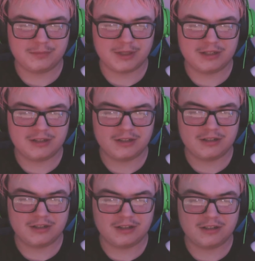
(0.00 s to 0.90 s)
Ed oh,
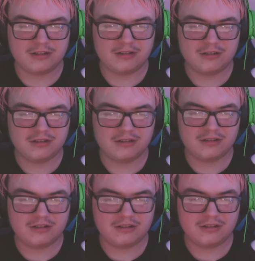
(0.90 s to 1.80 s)
Ed Eddie? Love
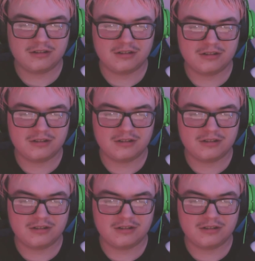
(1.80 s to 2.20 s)
me.